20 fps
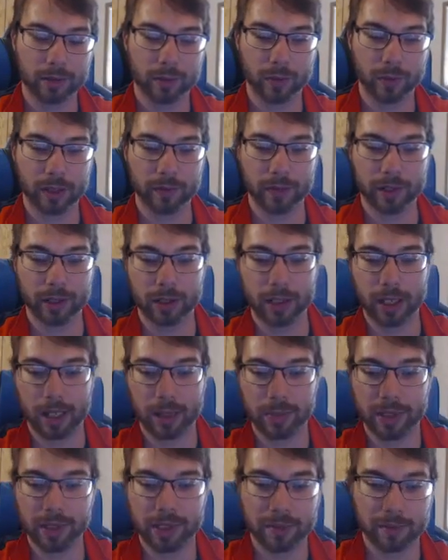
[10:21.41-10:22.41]
one of our
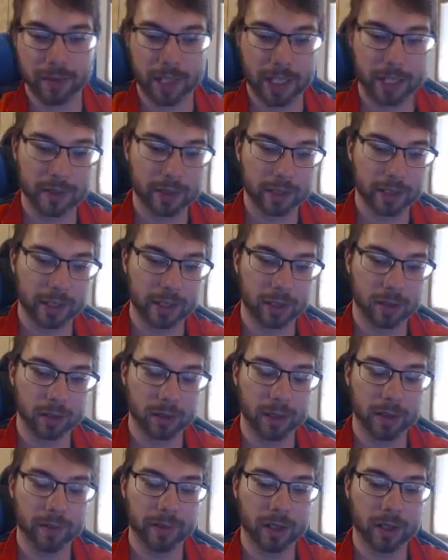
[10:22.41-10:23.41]
copies of that in our
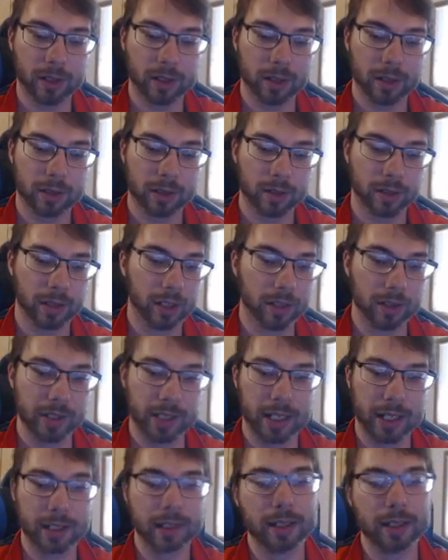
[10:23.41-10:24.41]
graveyard, or in our
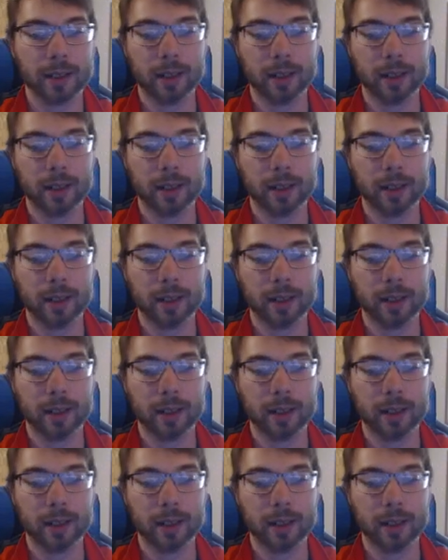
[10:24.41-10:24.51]
deck.